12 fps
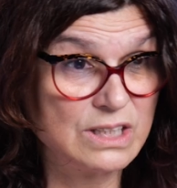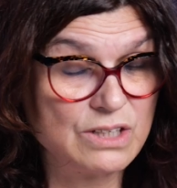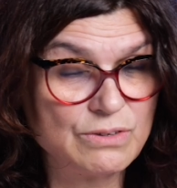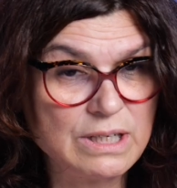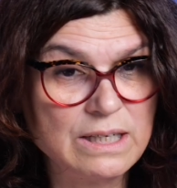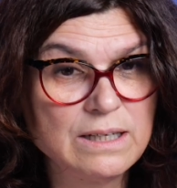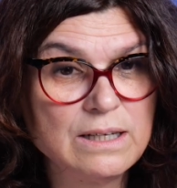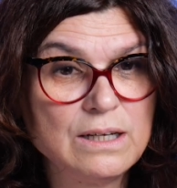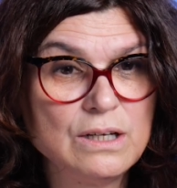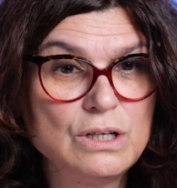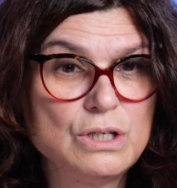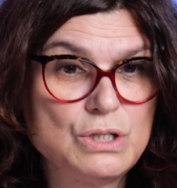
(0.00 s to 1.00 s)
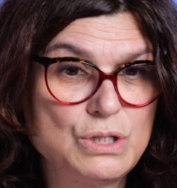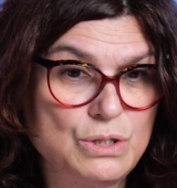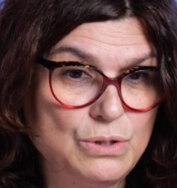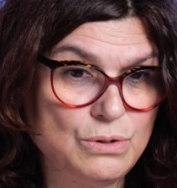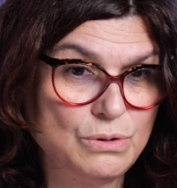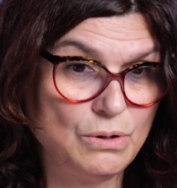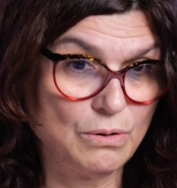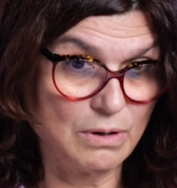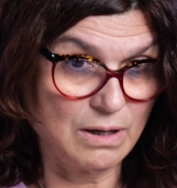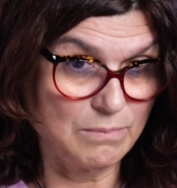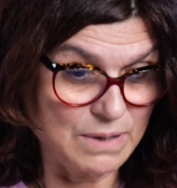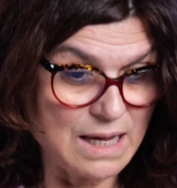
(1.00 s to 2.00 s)
degree to
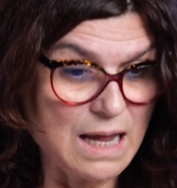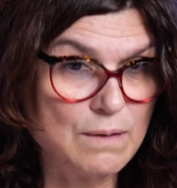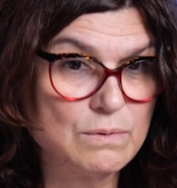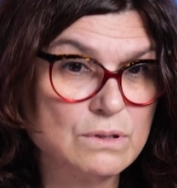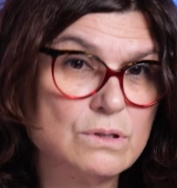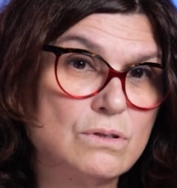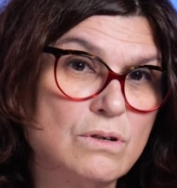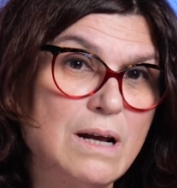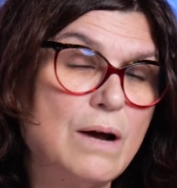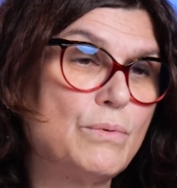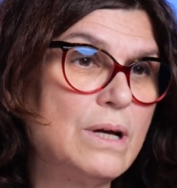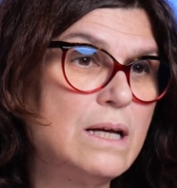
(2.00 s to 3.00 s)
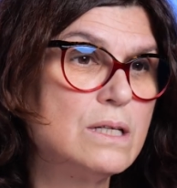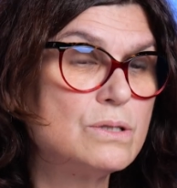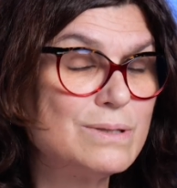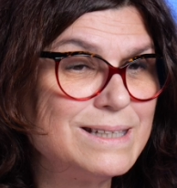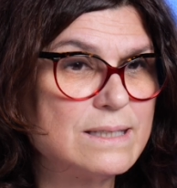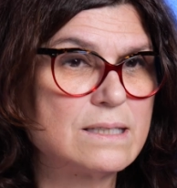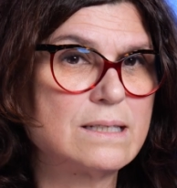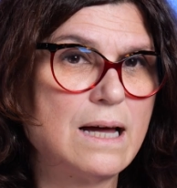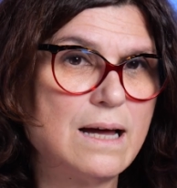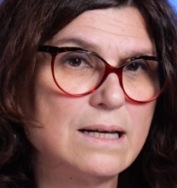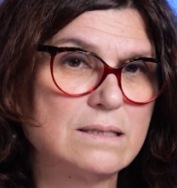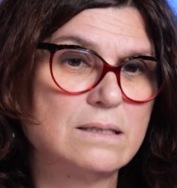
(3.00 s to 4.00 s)
be able to collaborate, to
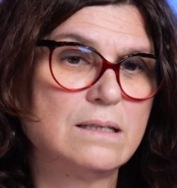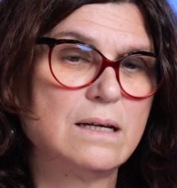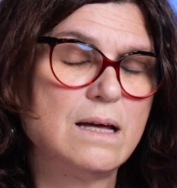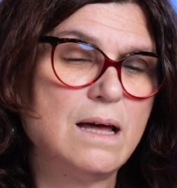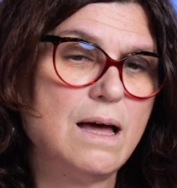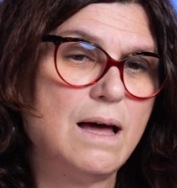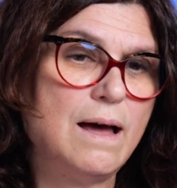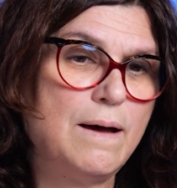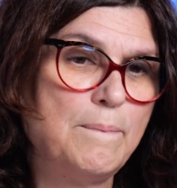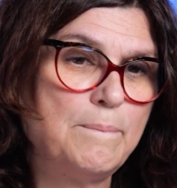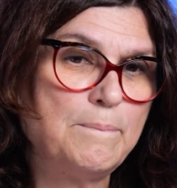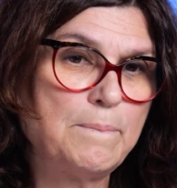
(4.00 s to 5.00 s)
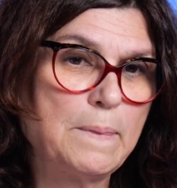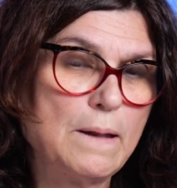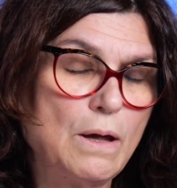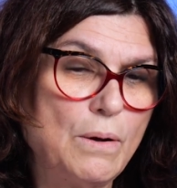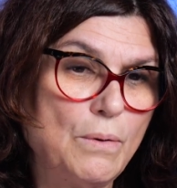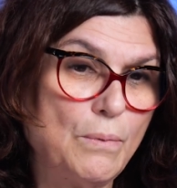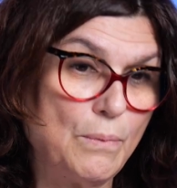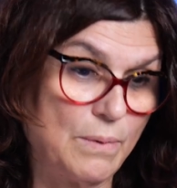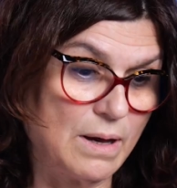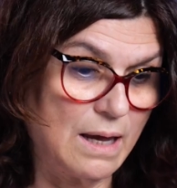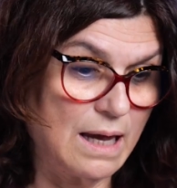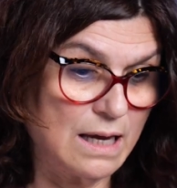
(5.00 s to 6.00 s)
discuss in
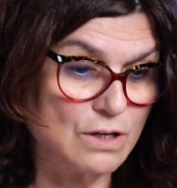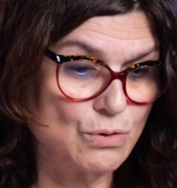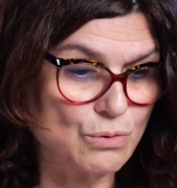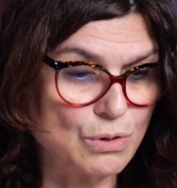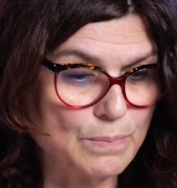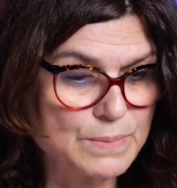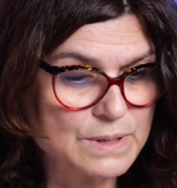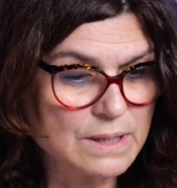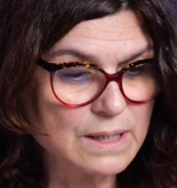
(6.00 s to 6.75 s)
groups.